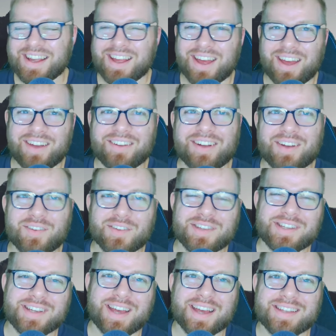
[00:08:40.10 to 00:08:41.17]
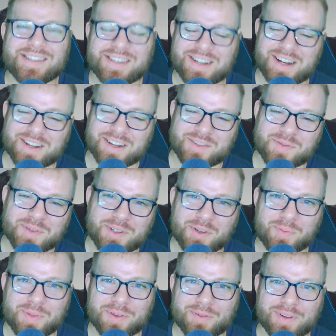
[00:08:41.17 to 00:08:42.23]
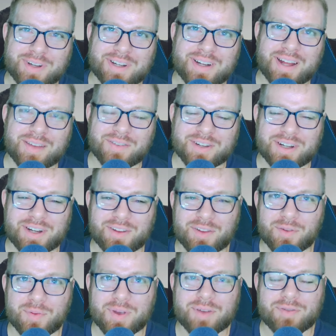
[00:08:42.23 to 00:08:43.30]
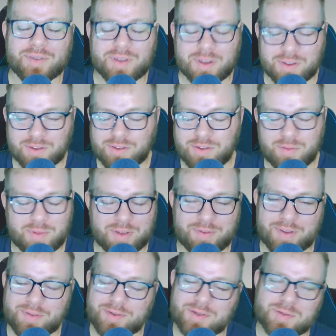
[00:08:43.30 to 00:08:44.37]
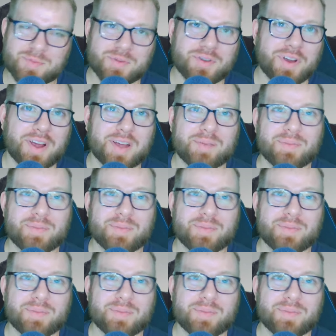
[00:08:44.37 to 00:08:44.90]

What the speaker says: All right, we'll see you guys in the next one. Don't be afraid to dive onto the Rift. Do me a favor, subscribe.